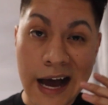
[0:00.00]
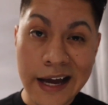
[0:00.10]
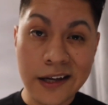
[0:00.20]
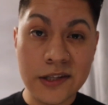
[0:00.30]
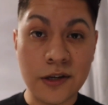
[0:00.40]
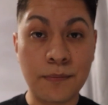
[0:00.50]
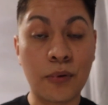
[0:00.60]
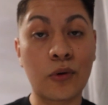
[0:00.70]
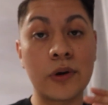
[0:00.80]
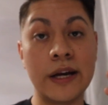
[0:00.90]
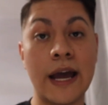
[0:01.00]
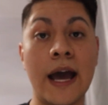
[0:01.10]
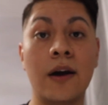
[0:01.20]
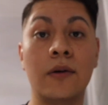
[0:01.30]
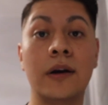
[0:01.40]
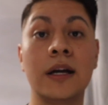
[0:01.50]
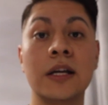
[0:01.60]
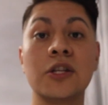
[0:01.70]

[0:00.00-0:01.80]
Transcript: ions are pouring out,